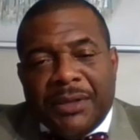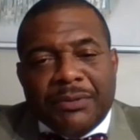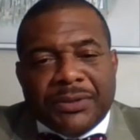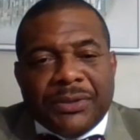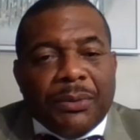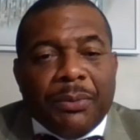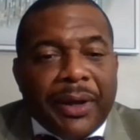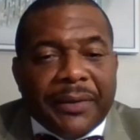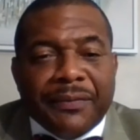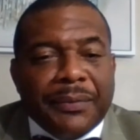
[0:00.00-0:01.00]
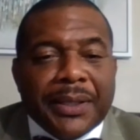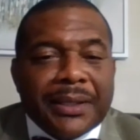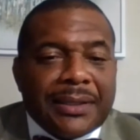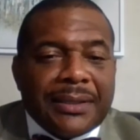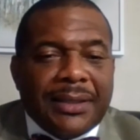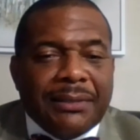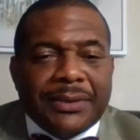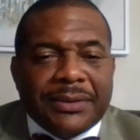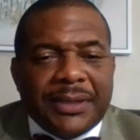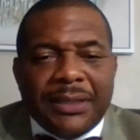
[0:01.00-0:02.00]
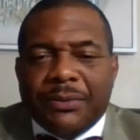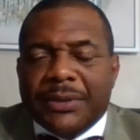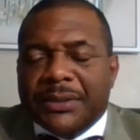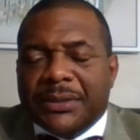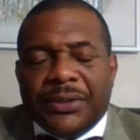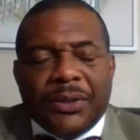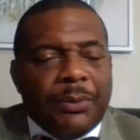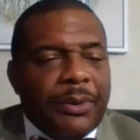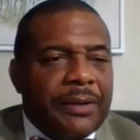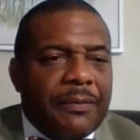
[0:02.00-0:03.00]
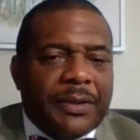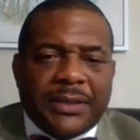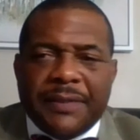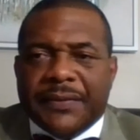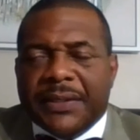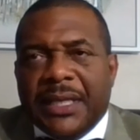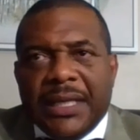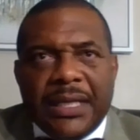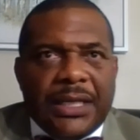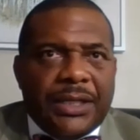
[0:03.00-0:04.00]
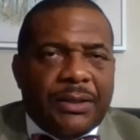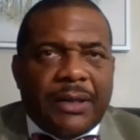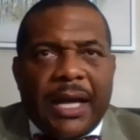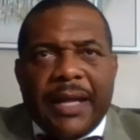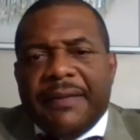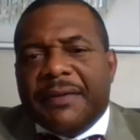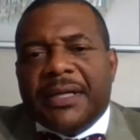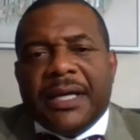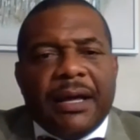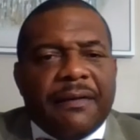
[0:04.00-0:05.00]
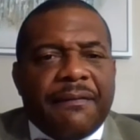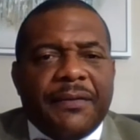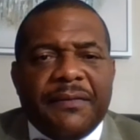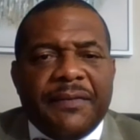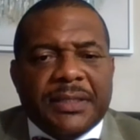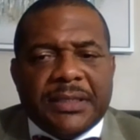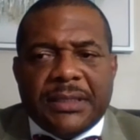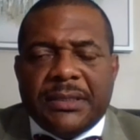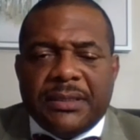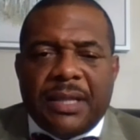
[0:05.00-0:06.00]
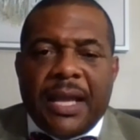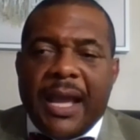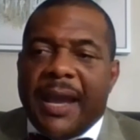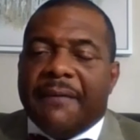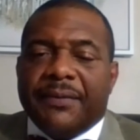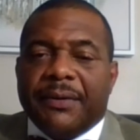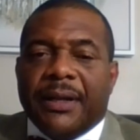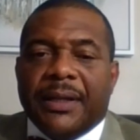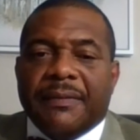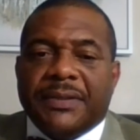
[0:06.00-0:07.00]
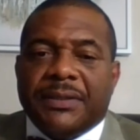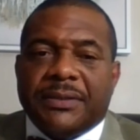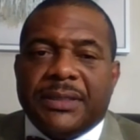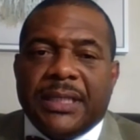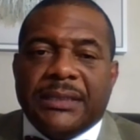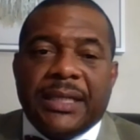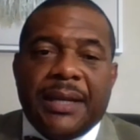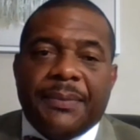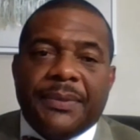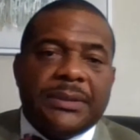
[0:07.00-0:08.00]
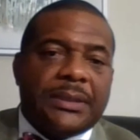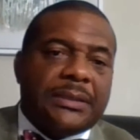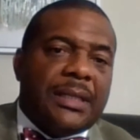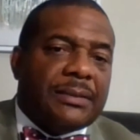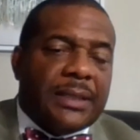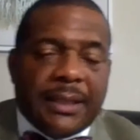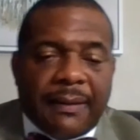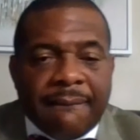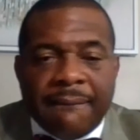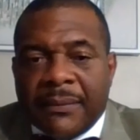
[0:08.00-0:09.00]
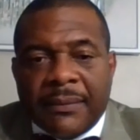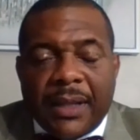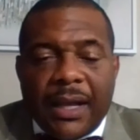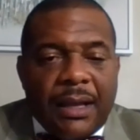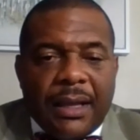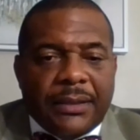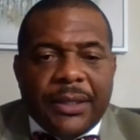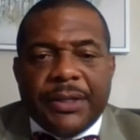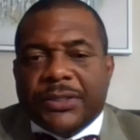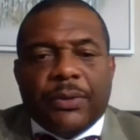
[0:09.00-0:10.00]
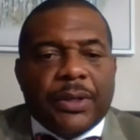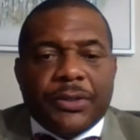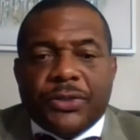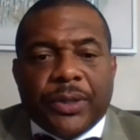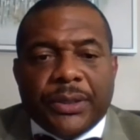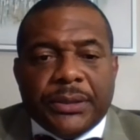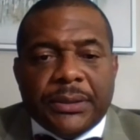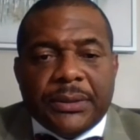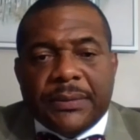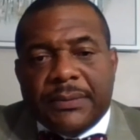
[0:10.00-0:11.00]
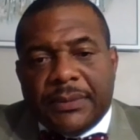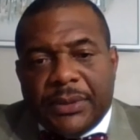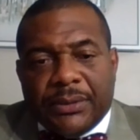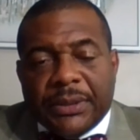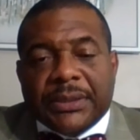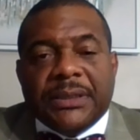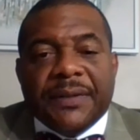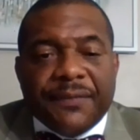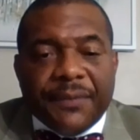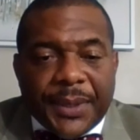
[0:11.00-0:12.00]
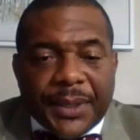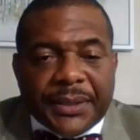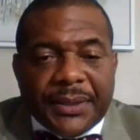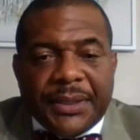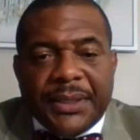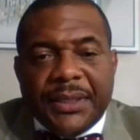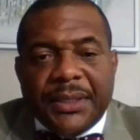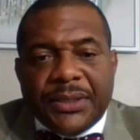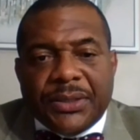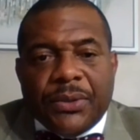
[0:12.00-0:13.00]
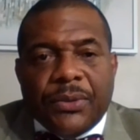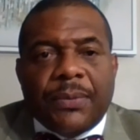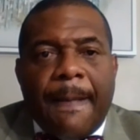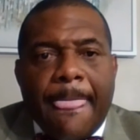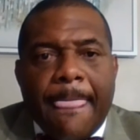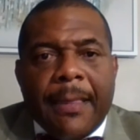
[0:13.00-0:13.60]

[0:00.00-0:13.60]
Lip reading: It was a no-brainer for me. It was a no-brainer. It wasn't even, I didn't even cut out a few visits after I left Central State's campus because I was like, there is no other choice. This is it for me. So